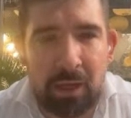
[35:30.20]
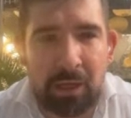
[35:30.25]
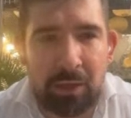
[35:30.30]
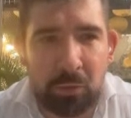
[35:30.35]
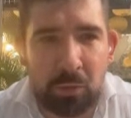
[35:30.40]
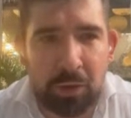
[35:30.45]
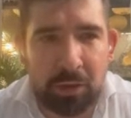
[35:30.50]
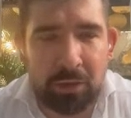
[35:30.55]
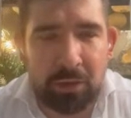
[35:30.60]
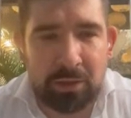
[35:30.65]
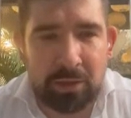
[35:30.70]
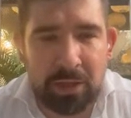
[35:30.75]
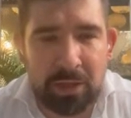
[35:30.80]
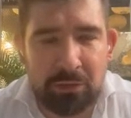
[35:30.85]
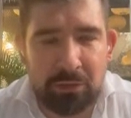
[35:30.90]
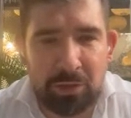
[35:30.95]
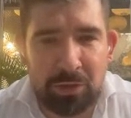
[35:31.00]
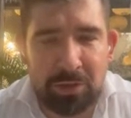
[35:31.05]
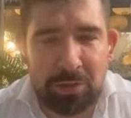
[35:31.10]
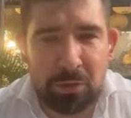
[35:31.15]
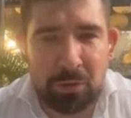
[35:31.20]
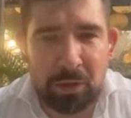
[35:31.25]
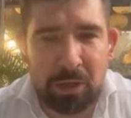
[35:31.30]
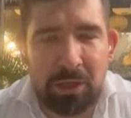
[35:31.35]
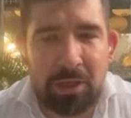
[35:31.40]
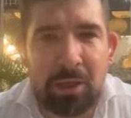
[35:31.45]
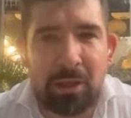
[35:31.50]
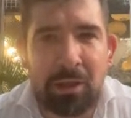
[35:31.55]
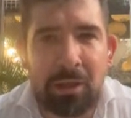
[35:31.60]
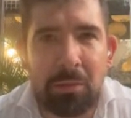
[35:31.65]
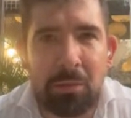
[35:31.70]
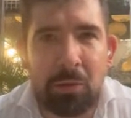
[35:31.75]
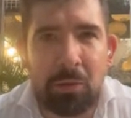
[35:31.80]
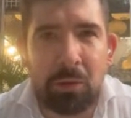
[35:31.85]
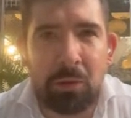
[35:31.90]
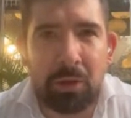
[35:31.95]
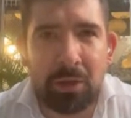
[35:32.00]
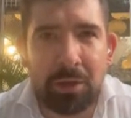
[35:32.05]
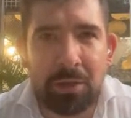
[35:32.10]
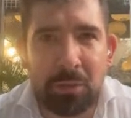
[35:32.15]
The headquarters actually is located in
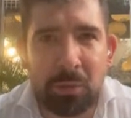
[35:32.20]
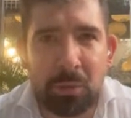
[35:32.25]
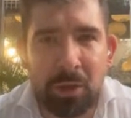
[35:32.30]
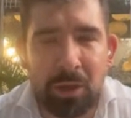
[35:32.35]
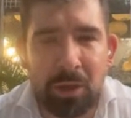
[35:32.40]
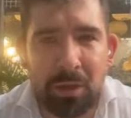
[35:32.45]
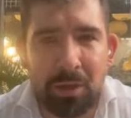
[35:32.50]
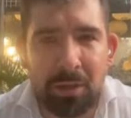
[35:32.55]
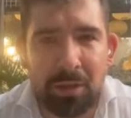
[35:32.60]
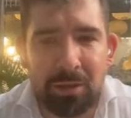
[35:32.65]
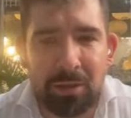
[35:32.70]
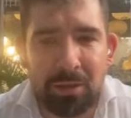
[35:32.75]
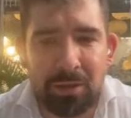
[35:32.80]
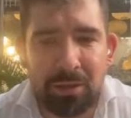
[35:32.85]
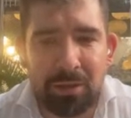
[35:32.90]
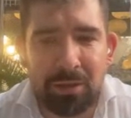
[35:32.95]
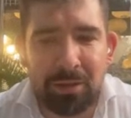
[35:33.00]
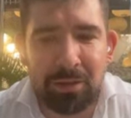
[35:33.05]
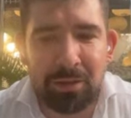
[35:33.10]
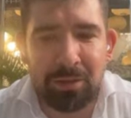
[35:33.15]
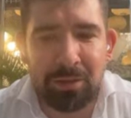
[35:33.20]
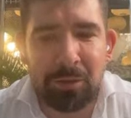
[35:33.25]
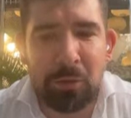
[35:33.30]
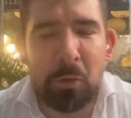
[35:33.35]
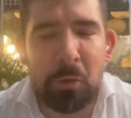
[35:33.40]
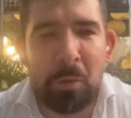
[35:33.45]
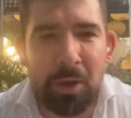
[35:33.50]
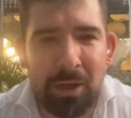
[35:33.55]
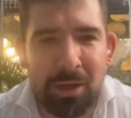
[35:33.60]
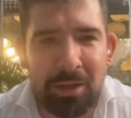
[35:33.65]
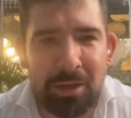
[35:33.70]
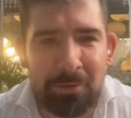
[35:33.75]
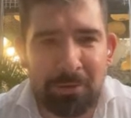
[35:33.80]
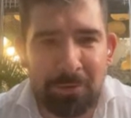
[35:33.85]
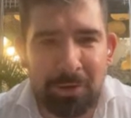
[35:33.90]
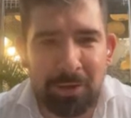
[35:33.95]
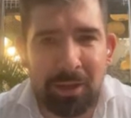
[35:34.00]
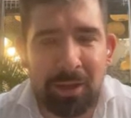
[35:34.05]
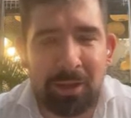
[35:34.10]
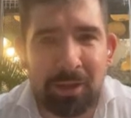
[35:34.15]
Bucharest. We are a
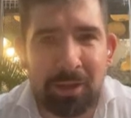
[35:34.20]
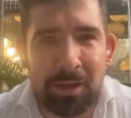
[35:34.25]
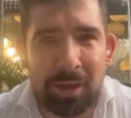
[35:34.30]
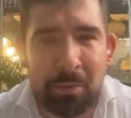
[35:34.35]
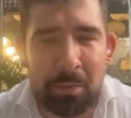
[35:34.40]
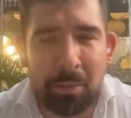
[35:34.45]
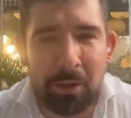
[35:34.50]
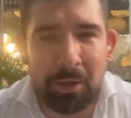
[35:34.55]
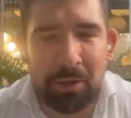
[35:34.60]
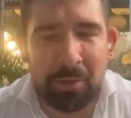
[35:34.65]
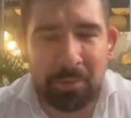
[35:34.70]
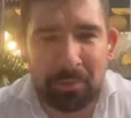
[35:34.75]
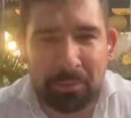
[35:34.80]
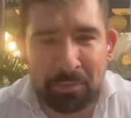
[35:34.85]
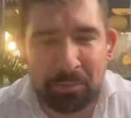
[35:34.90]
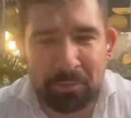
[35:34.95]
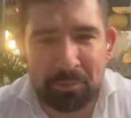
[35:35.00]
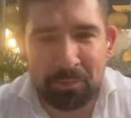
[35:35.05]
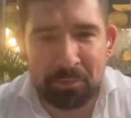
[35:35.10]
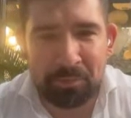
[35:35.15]
Romanian fintech company.